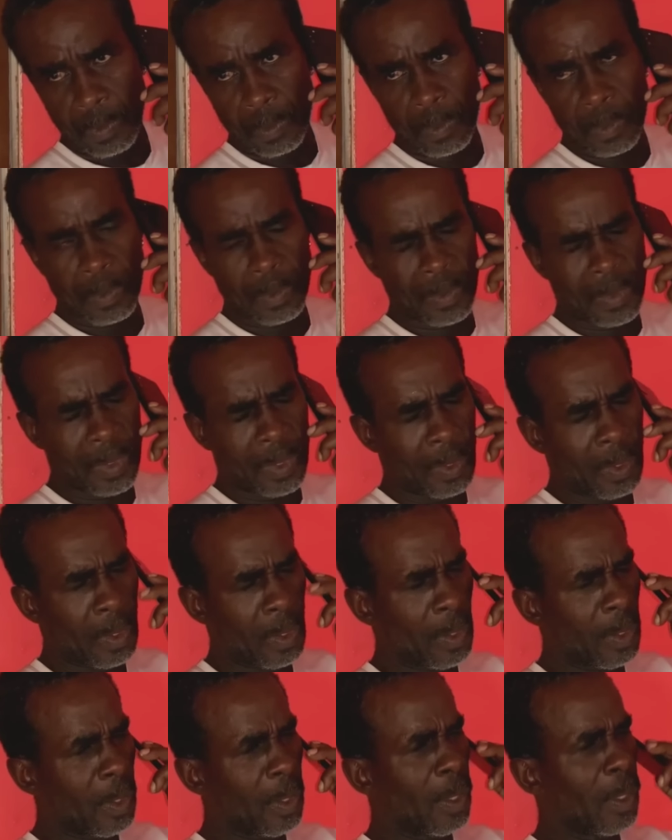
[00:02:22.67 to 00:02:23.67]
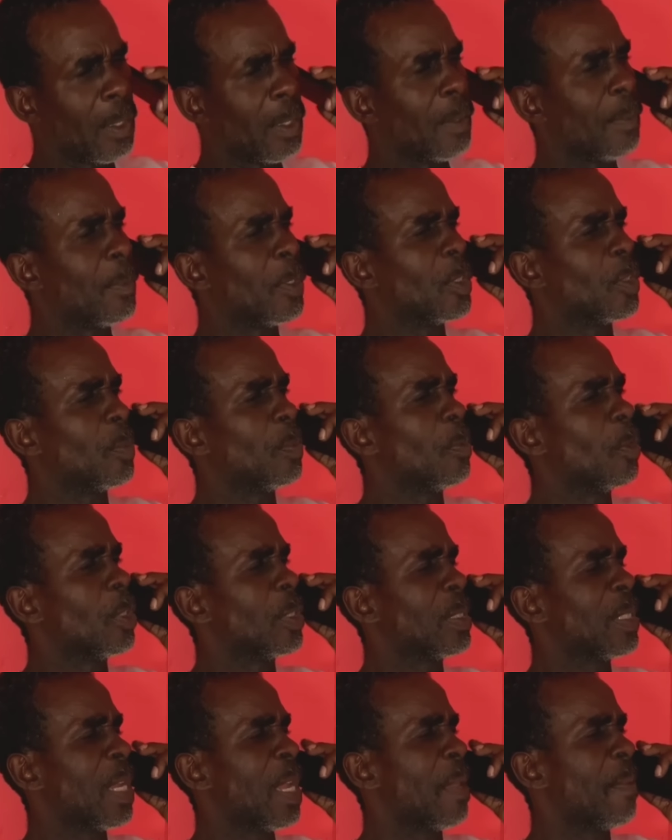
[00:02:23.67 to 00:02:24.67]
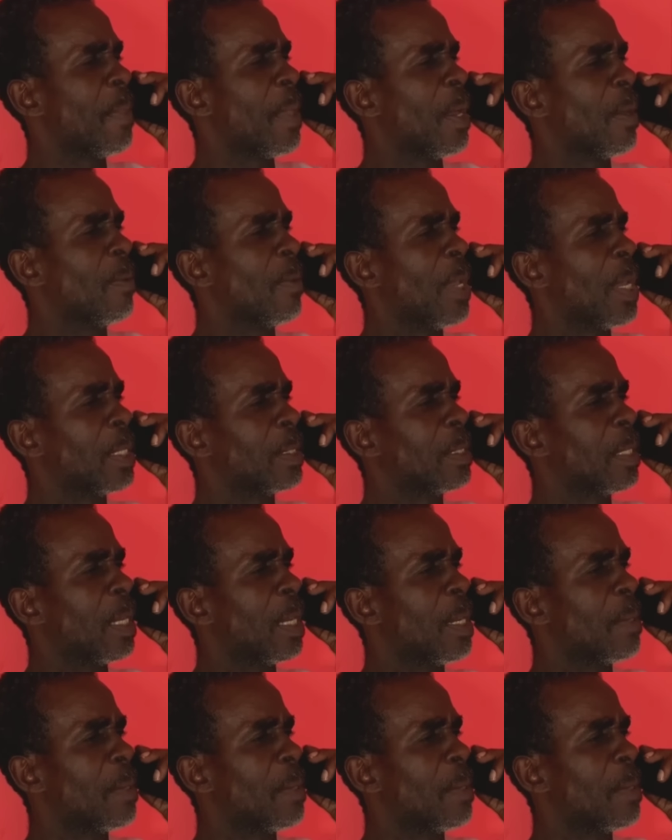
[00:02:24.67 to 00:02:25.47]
So how much more time that we have to have?